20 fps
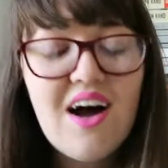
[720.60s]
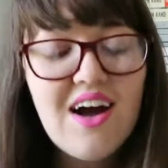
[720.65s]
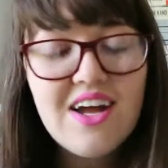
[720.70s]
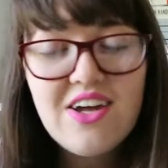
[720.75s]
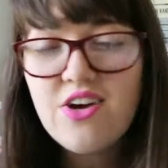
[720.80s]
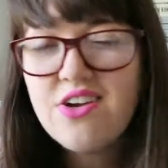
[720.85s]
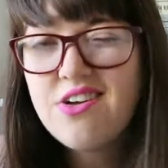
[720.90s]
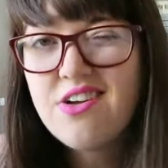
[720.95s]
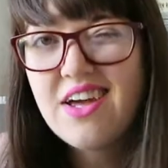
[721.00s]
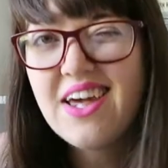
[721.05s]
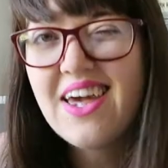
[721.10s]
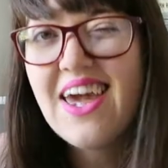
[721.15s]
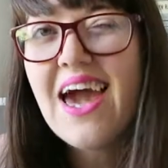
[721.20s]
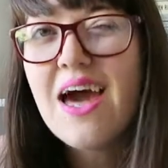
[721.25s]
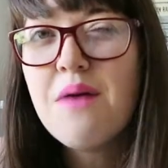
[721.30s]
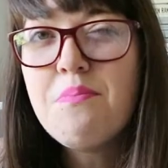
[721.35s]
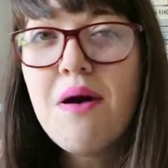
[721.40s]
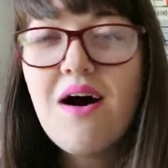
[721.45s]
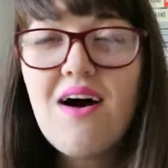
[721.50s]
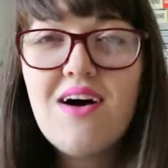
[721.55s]
I could
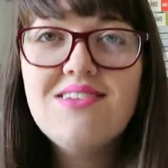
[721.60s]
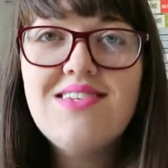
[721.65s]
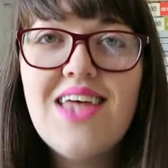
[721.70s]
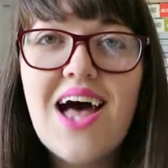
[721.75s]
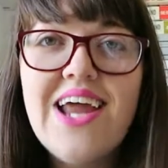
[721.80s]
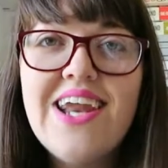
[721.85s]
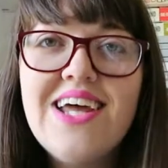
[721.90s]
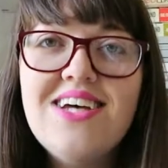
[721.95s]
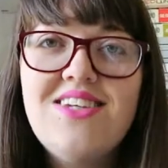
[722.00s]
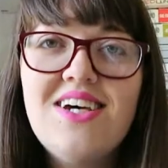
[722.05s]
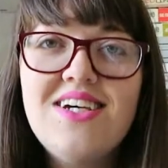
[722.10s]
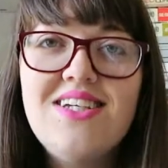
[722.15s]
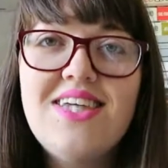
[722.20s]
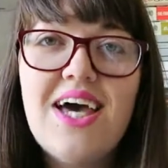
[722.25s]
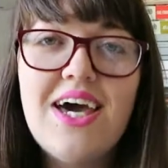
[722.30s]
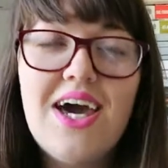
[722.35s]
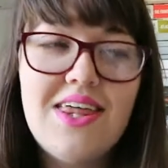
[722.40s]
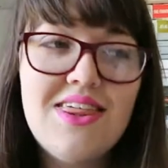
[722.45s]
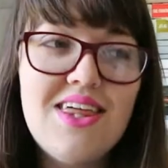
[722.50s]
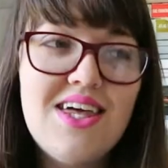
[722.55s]
get past that, and as I
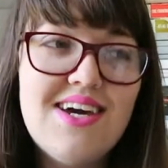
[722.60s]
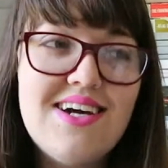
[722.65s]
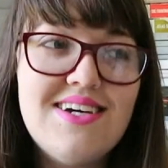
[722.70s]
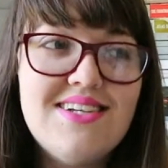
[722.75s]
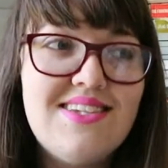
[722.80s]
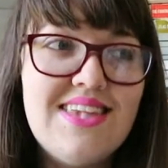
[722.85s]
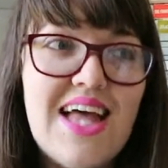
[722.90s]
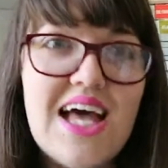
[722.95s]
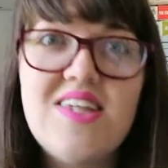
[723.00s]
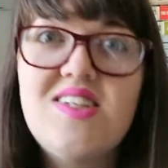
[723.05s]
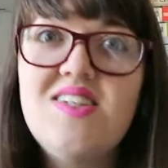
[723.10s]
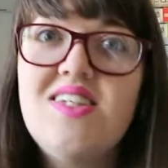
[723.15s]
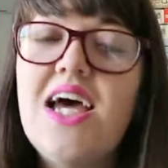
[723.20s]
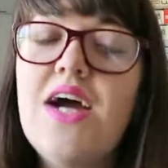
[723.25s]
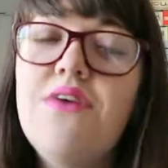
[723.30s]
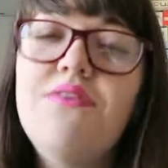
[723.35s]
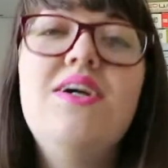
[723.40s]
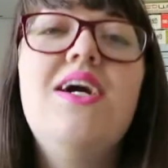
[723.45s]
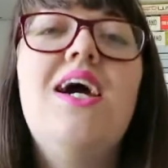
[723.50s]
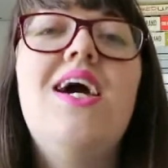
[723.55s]
say, I think it's
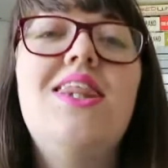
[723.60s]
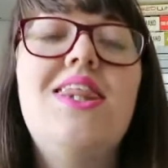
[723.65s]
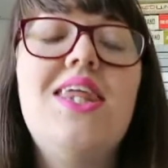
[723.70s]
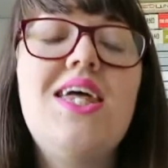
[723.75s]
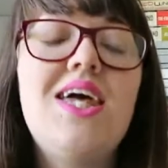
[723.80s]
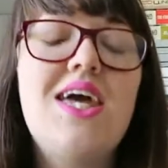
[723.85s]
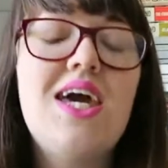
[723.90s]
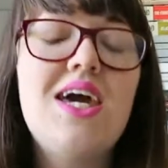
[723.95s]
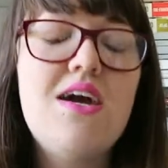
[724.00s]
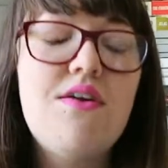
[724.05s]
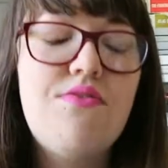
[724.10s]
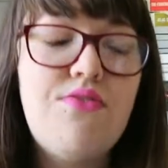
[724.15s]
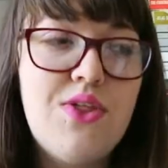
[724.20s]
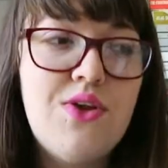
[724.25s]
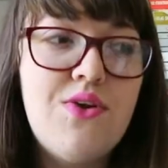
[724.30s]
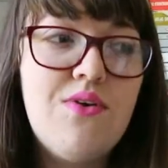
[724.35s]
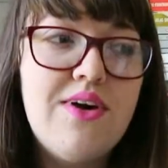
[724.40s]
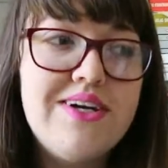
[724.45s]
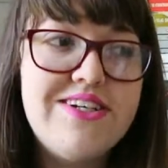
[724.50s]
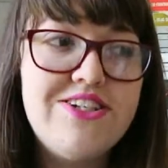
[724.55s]
necessary. I think if
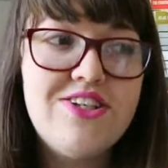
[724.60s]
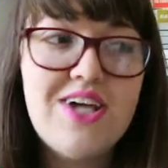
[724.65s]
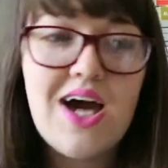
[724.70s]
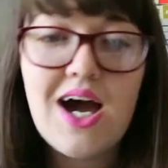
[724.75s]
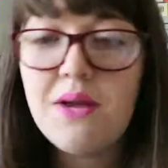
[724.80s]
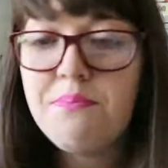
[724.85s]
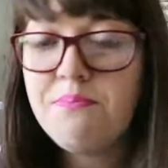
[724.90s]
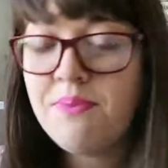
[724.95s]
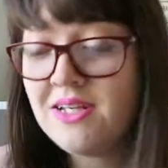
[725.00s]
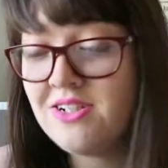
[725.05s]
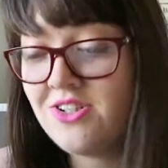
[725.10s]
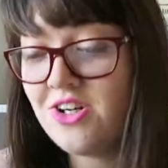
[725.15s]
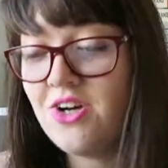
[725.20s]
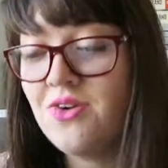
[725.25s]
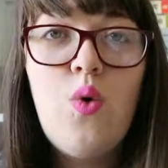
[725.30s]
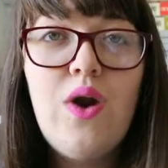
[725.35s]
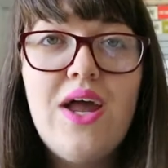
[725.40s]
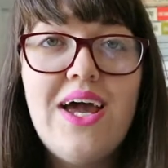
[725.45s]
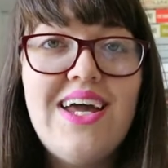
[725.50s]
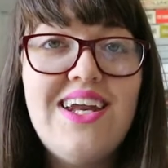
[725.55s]
the narration had been done
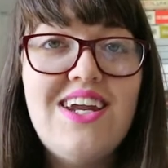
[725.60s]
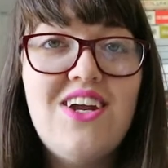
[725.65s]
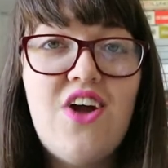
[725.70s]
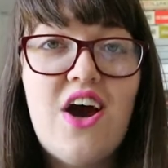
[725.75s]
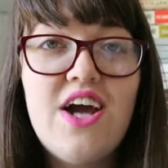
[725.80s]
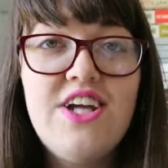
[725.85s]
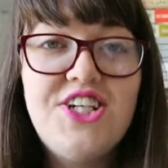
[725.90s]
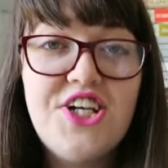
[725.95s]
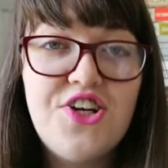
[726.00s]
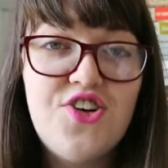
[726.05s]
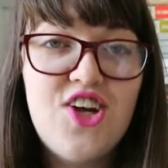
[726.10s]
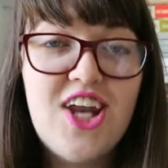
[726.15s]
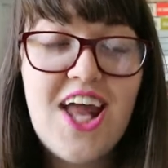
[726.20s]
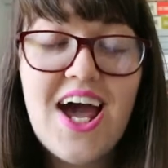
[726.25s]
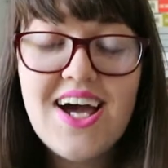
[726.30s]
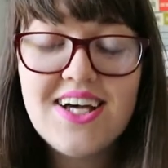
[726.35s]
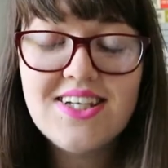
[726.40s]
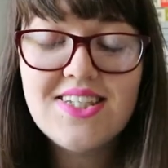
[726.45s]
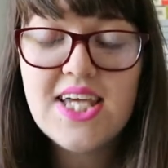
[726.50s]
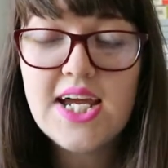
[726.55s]
all in a Nigerian
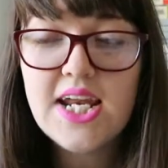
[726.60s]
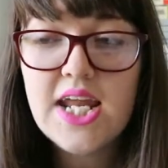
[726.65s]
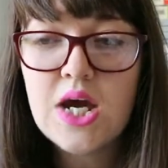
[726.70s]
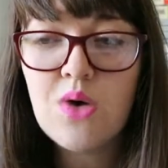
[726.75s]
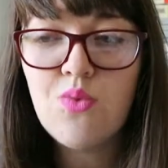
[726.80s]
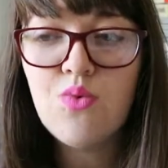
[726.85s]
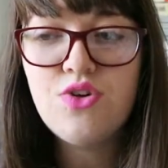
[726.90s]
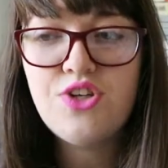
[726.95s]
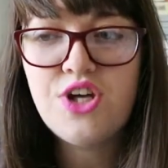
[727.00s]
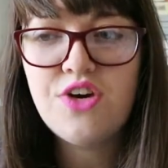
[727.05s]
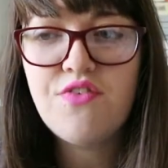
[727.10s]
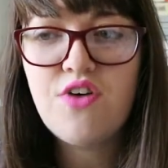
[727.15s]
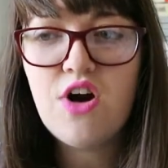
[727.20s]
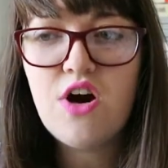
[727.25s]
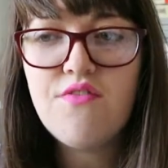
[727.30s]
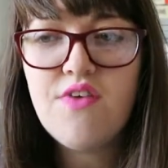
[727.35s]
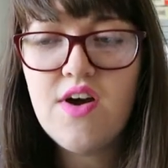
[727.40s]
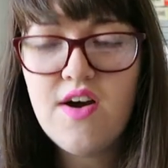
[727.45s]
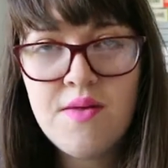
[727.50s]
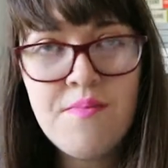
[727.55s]
accent, it would have
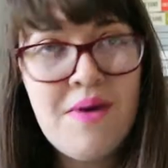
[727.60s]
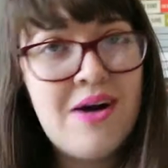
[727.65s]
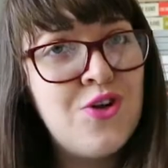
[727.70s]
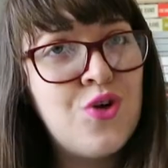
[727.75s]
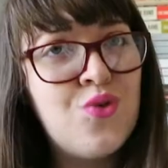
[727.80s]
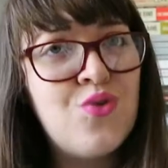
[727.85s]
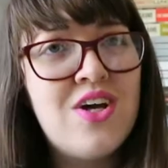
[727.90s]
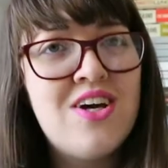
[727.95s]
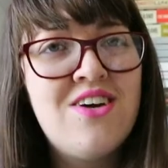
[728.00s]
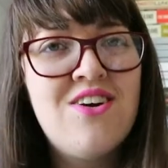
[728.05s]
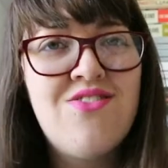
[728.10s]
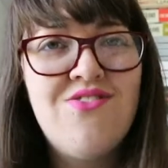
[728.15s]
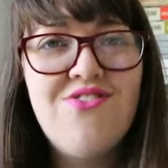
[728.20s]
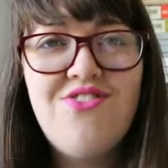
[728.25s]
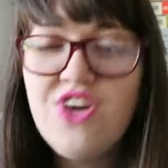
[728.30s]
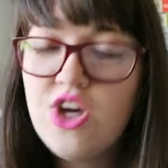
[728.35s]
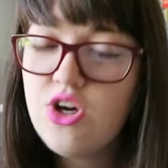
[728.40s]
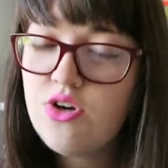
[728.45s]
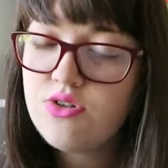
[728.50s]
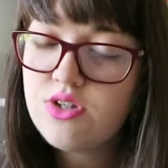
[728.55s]
got very muddled and
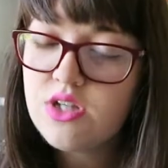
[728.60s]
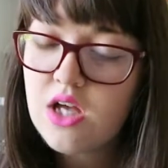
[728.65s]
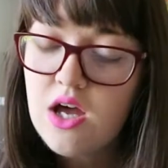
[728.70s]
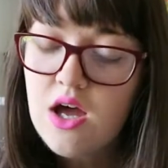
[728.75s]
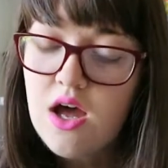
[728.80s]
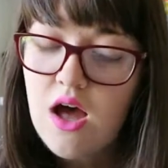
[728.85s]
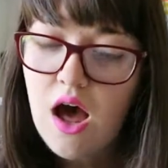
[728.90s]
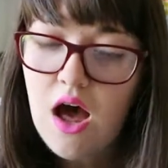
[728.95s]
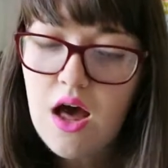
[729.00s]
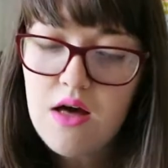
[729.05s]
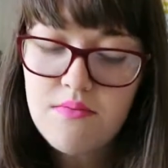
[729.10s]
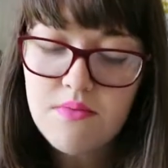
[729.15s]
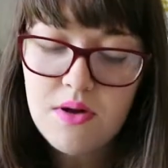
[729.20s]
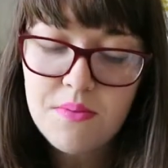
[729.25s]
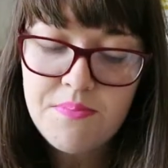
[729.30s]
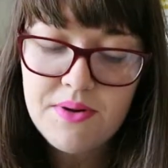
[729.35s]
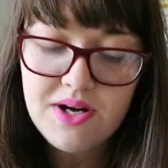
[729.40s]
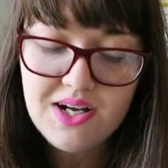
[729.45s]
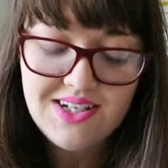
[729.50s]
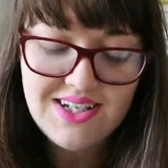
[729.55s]
confused,
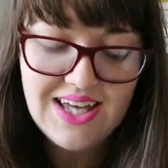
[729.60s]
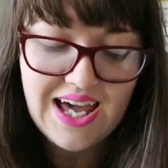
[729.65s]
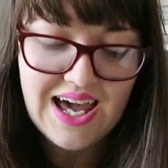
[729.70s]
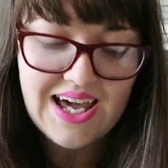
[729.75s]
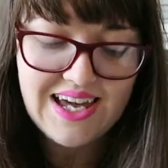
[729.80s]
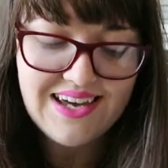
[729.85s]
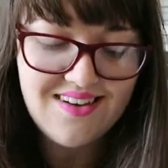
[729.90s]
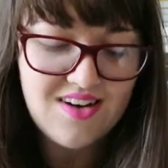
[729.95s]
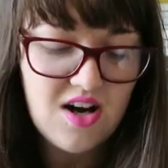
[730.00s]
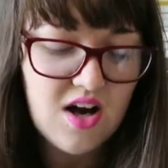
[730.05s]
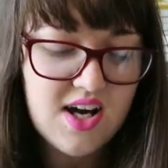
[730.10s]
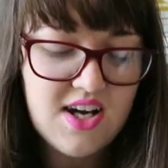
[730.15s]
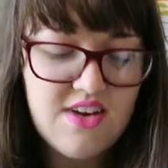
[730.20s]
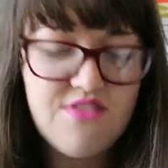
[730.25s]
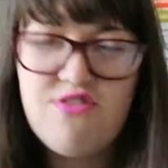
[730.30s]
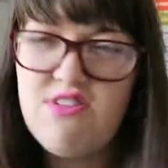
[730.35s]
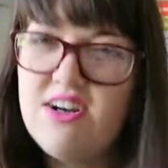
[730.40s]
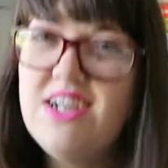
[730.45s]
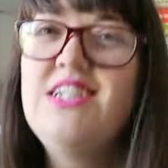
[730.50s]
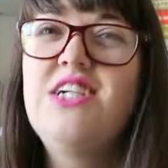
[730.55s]
but yeah, it kind
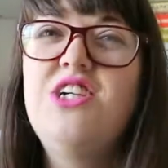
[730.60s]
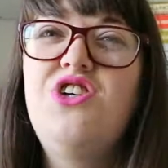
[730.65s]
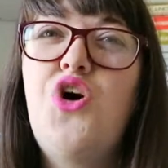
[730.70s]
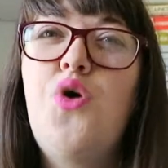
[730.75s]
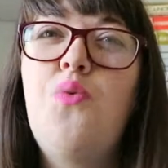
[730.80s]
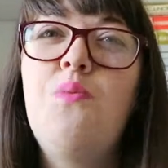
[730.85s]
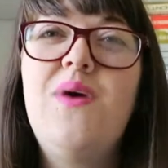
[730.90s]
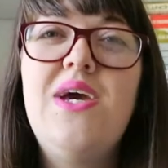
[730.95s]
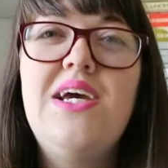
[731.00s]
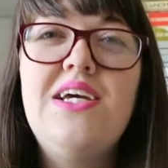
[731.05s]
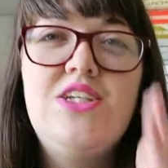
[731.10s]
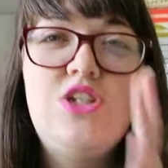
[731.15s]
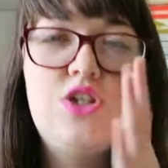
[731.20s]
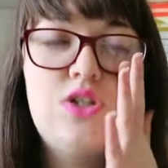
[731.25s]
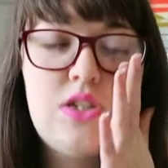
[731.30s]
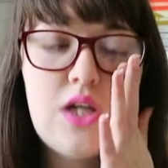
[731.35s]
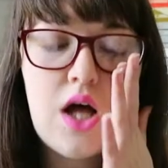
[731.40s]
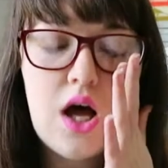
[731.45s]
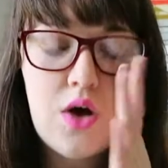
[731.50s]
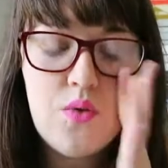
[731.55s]
of grated on me
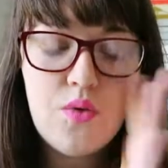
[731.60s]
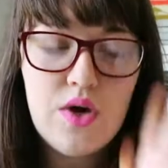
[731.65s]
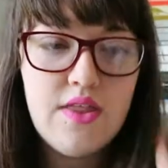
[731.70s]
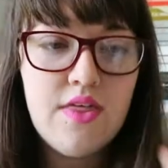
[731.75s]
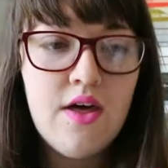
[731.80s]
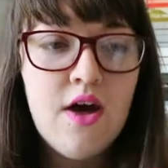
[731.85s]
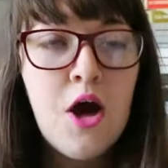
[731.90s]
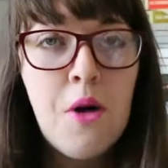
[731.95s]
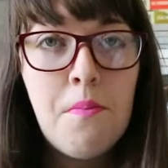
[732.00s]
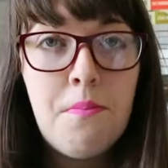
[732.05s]
to start with.